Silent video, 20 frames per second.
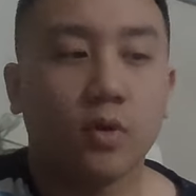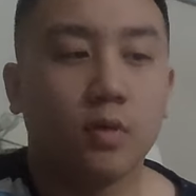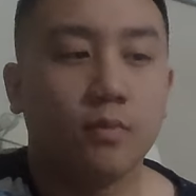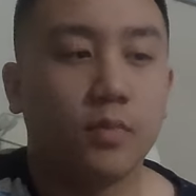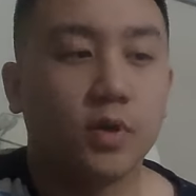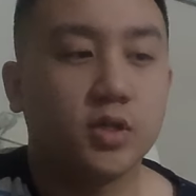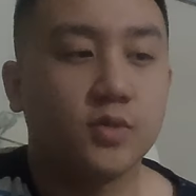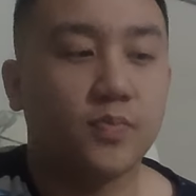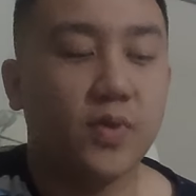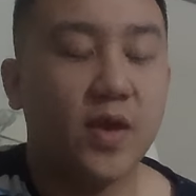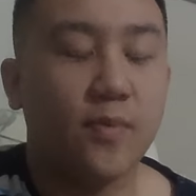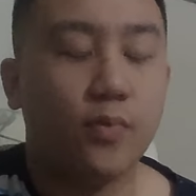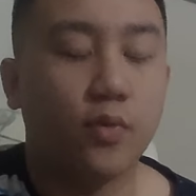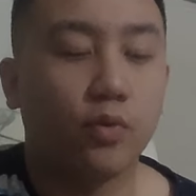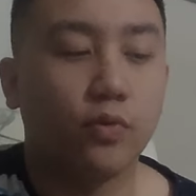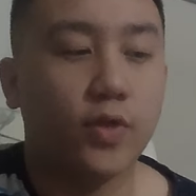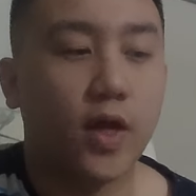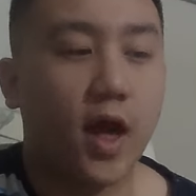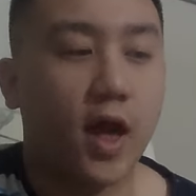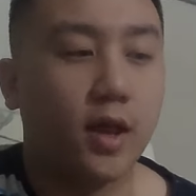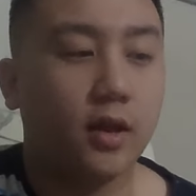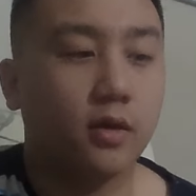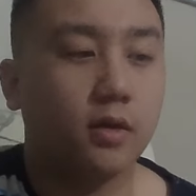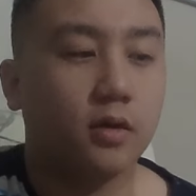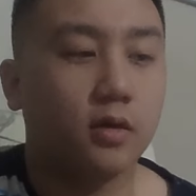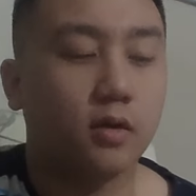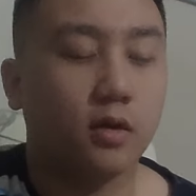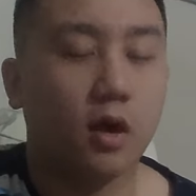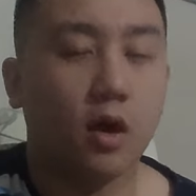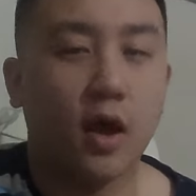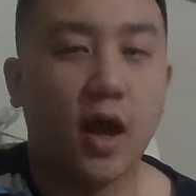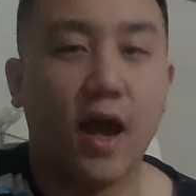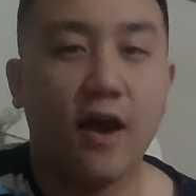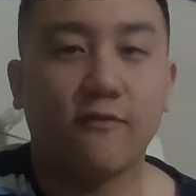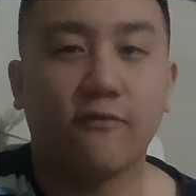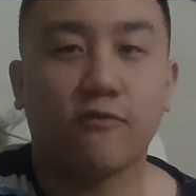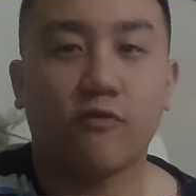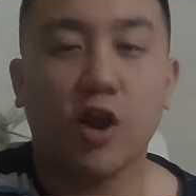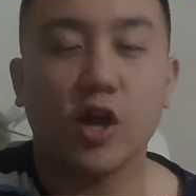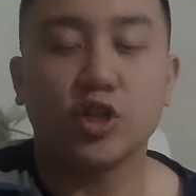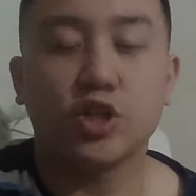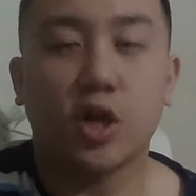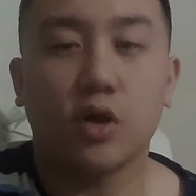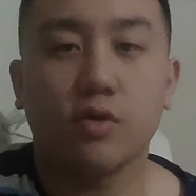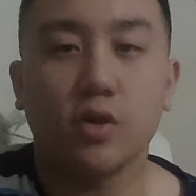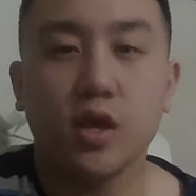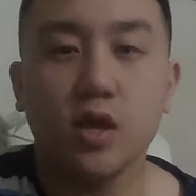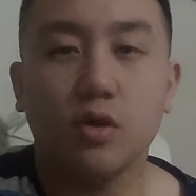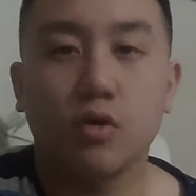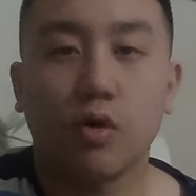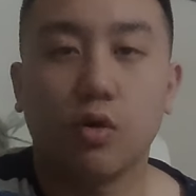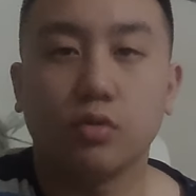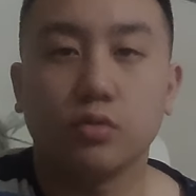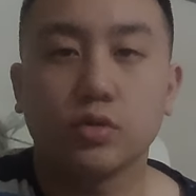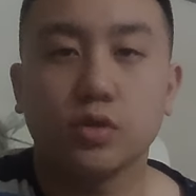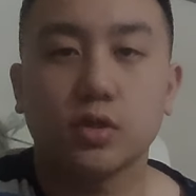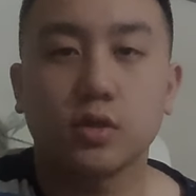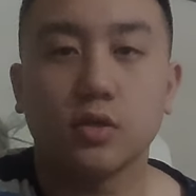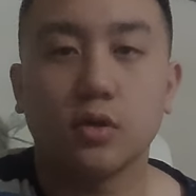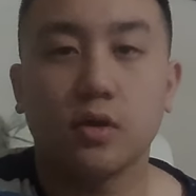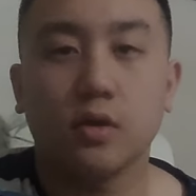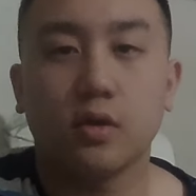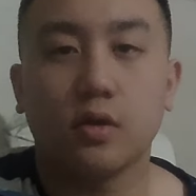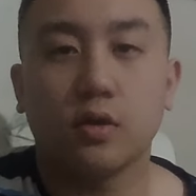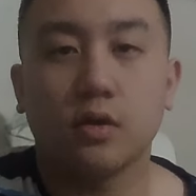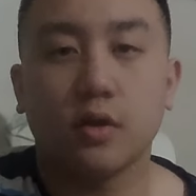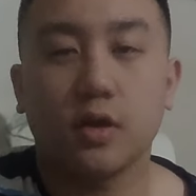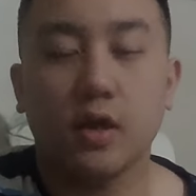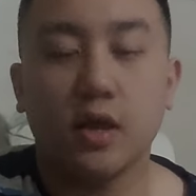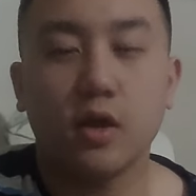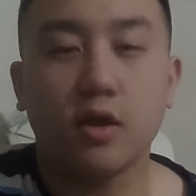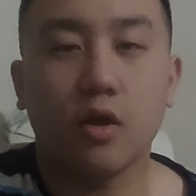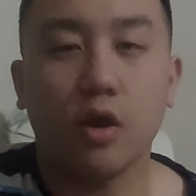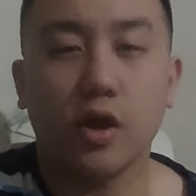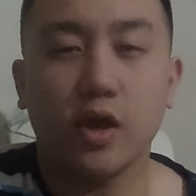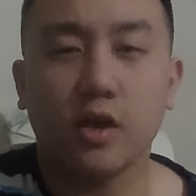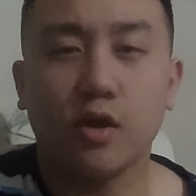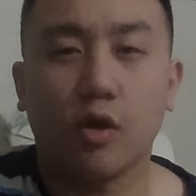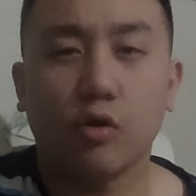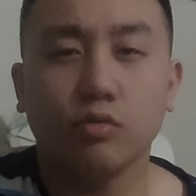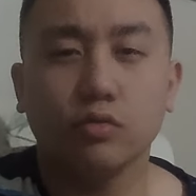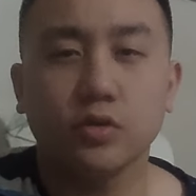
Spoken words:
But to people that have fragile egos, seems like